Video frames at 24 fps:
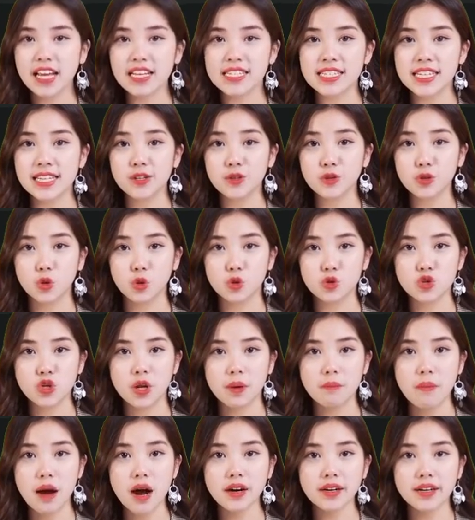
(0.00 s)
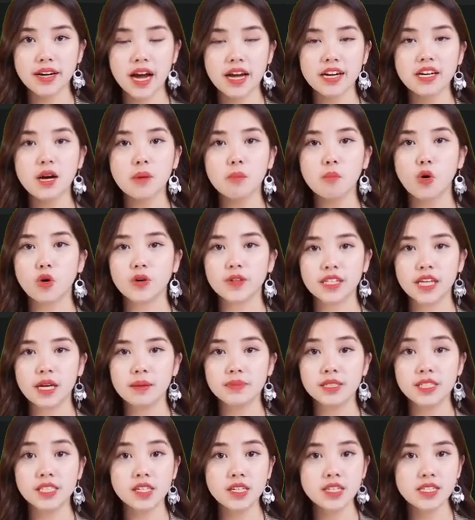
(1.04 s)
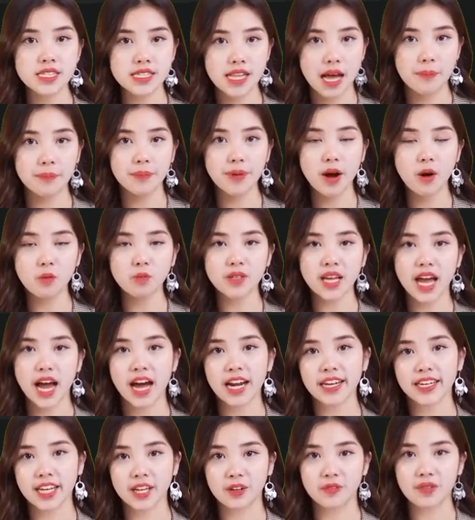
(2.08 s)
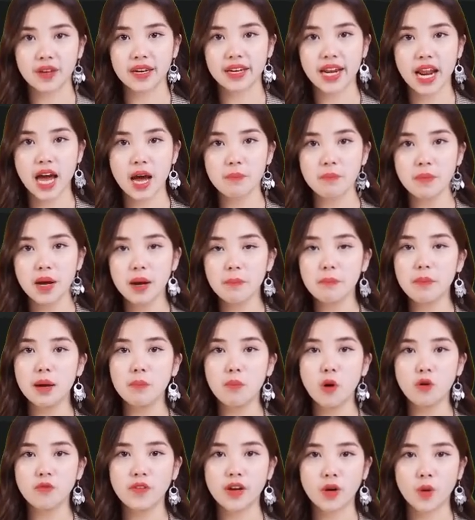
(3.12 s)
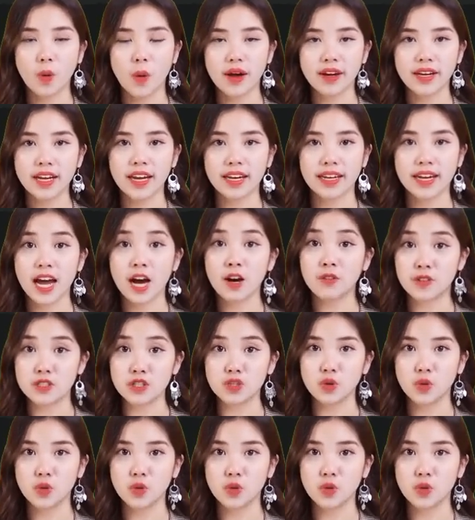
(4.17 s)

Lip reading: Kinda like the Google glasses that didn't take off but with a tight seal to your head.